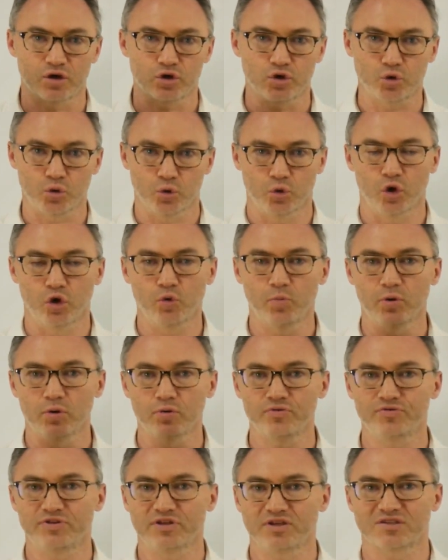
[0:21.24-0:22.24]
global,
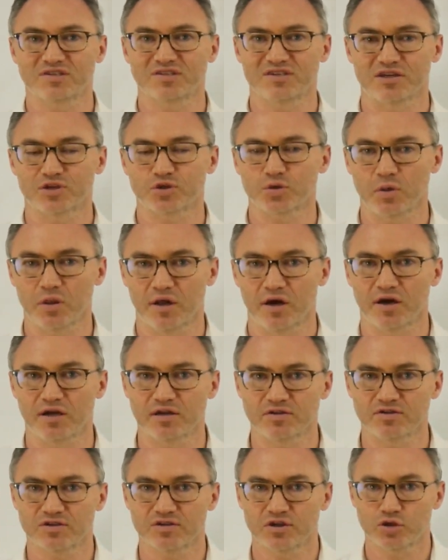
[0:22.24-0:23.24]

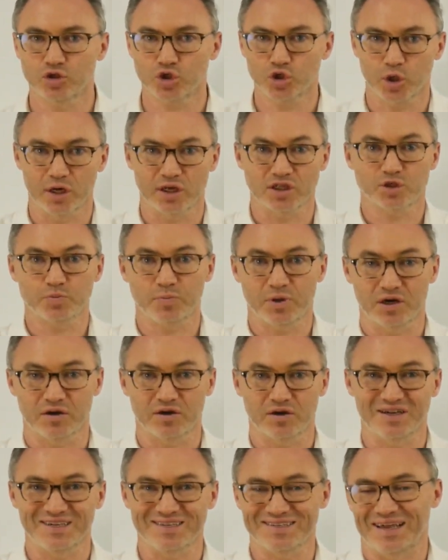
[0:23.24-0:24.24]
decentralized,
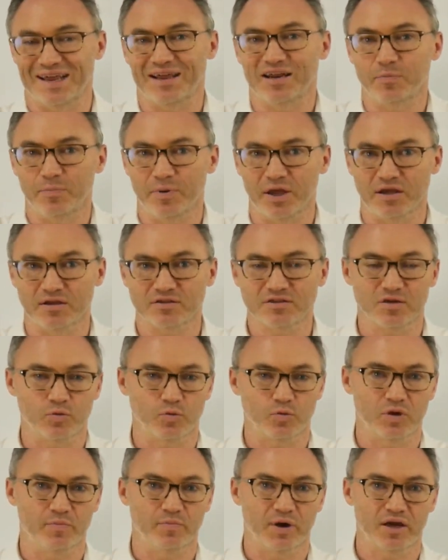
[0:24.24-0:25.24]
transparent database that
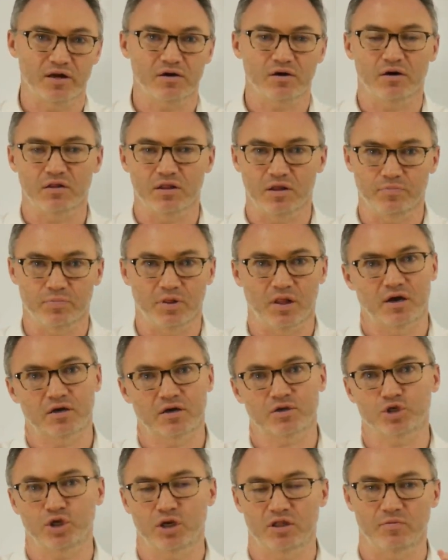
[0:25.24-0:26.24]
we might call a
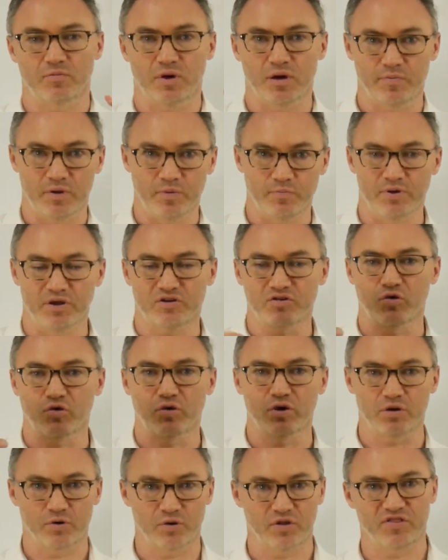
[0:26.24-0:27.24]
blockchain, that might be
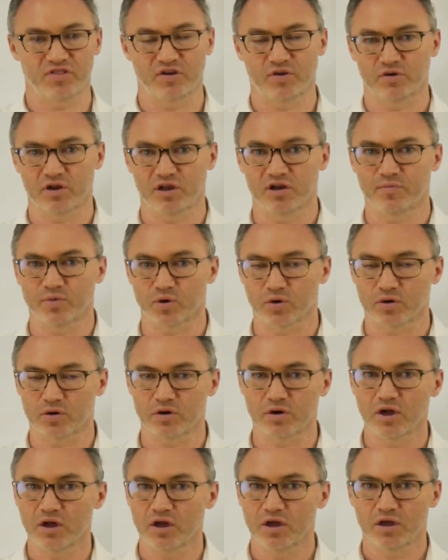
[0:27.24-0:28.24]
Bitcoin or Ethereum or,
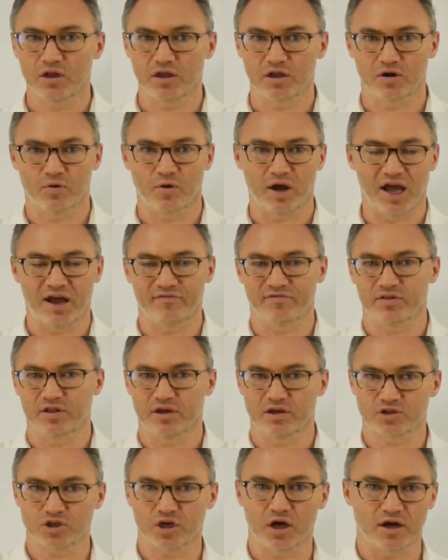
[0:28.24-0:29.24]
you know,
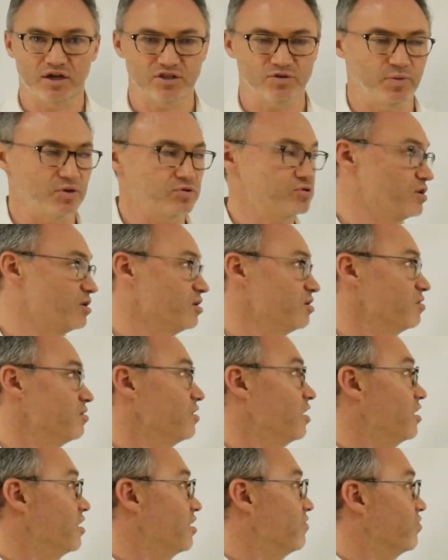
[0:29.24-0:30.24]
Avalanche, Cosmos,
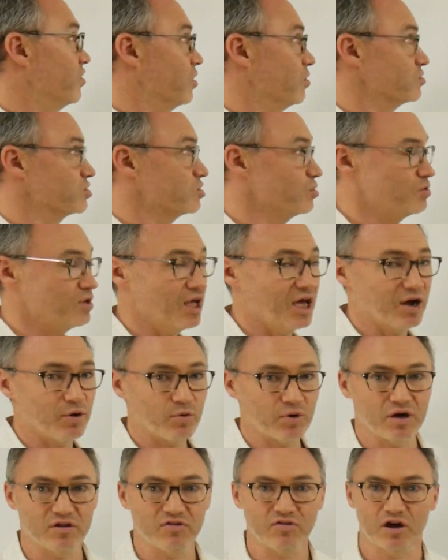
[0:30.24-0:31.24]
any of those. So now
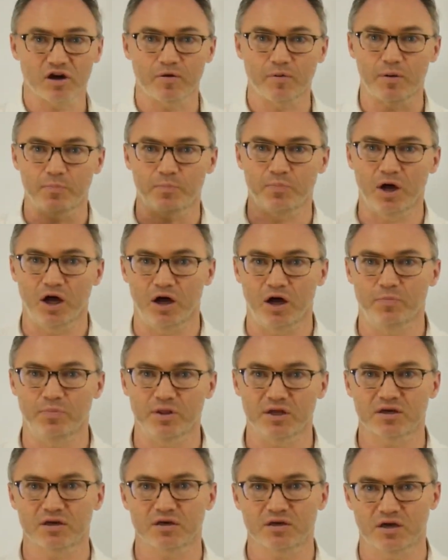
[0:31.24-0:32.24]
we're going to talk about
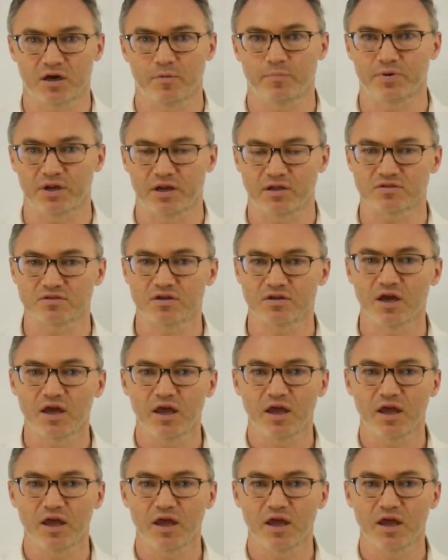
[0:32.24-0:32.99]
public companies.